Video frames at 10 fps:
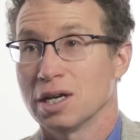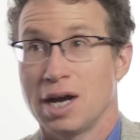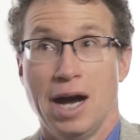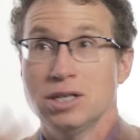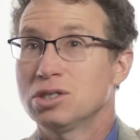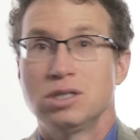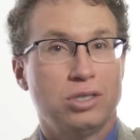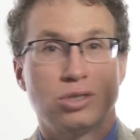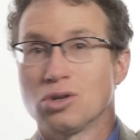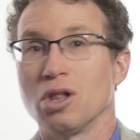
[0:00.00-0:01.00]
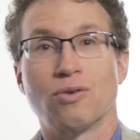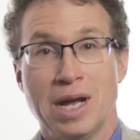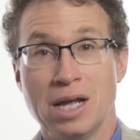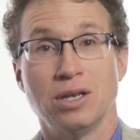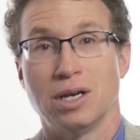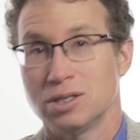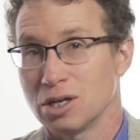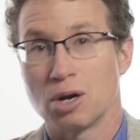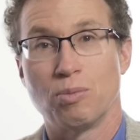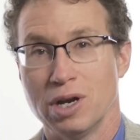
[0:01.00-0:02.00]
consciousness is all around us,
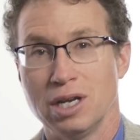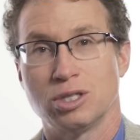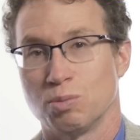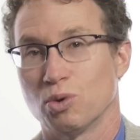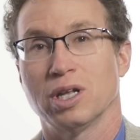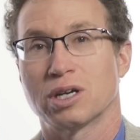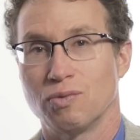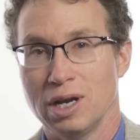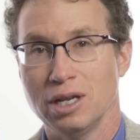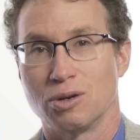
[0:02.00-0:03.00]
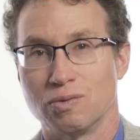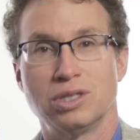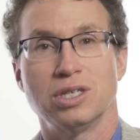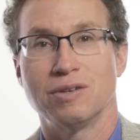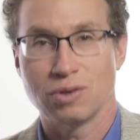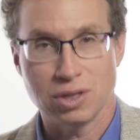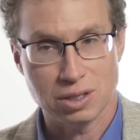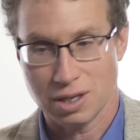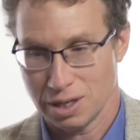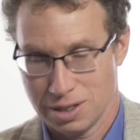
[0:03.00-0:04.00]
and our brain is more like a radio receiver
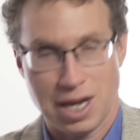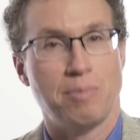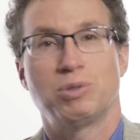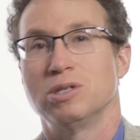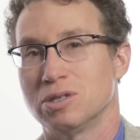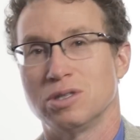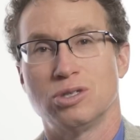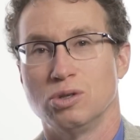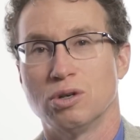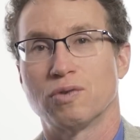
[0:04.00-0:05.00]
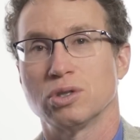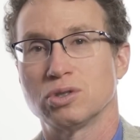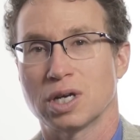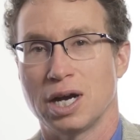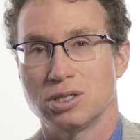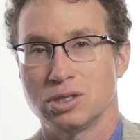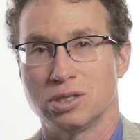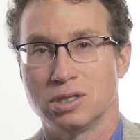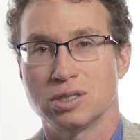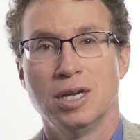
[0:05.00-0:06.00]
that taps into this universal
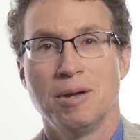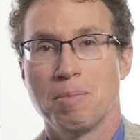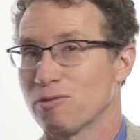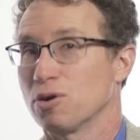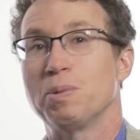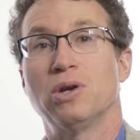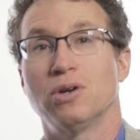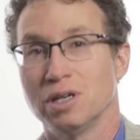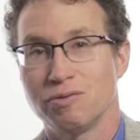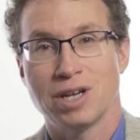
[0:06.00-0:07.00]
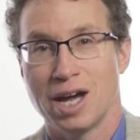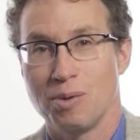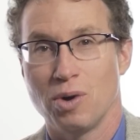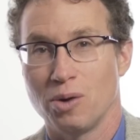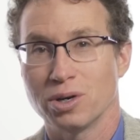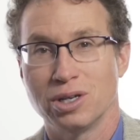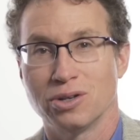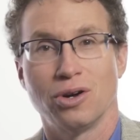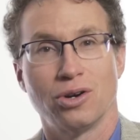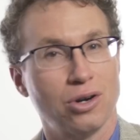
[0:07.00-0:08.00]
consciousness for a period of time while we're
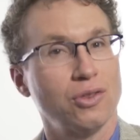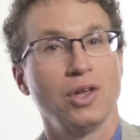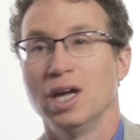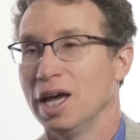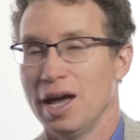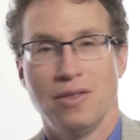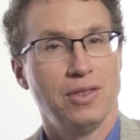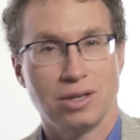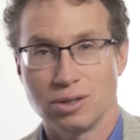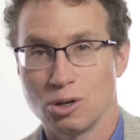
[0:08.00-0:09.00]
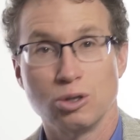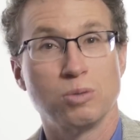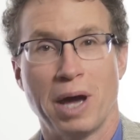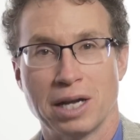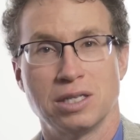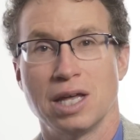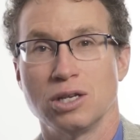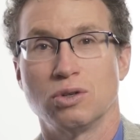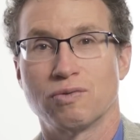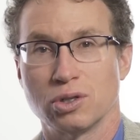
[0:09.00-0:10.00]
here on Earth, and then goes back to
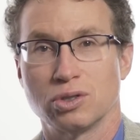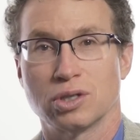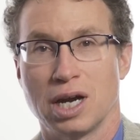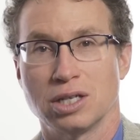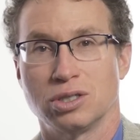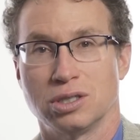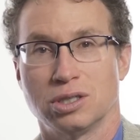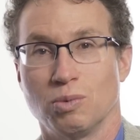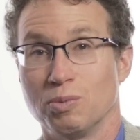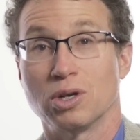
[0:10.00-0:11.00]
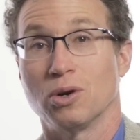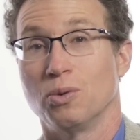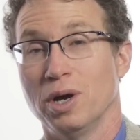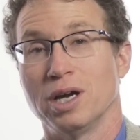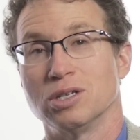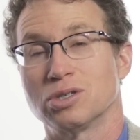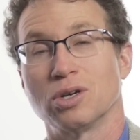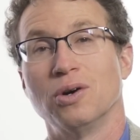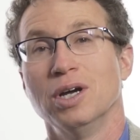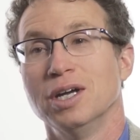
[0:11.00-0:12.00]
that universal consciousness when we go away.
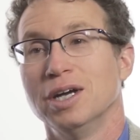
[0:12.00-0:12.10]
So